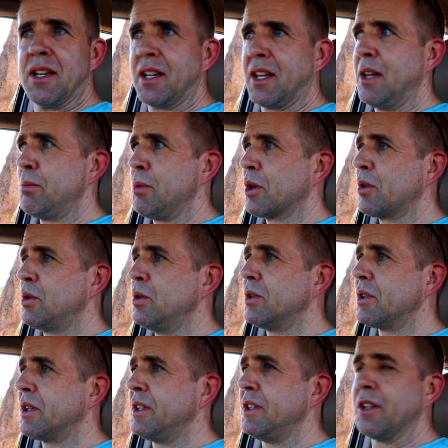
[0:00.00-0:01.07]
Keep your
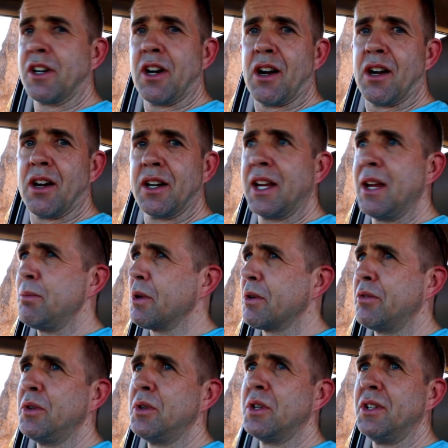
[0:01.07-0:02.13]
cooler in your car. Keep your
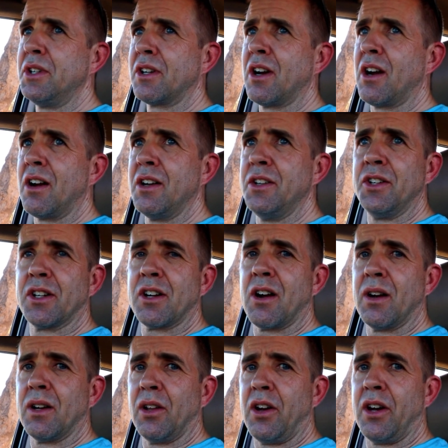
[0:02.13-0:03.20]
food in your car and your
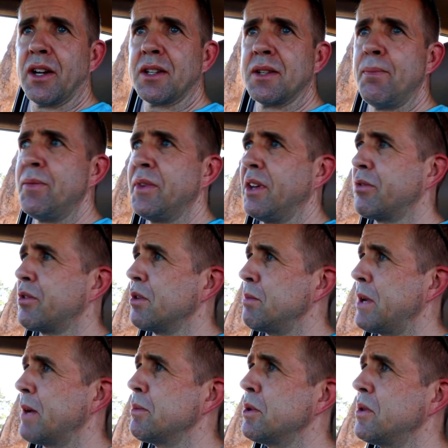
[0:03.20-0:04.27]
car locked. If there are
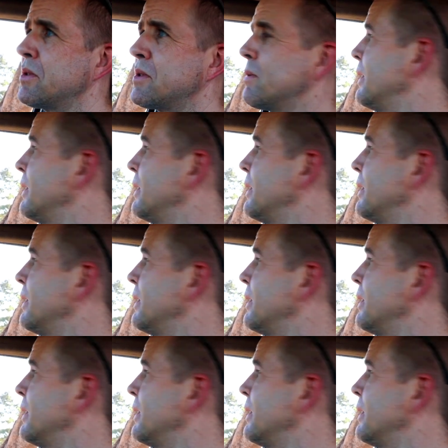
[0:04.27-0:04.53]
baboons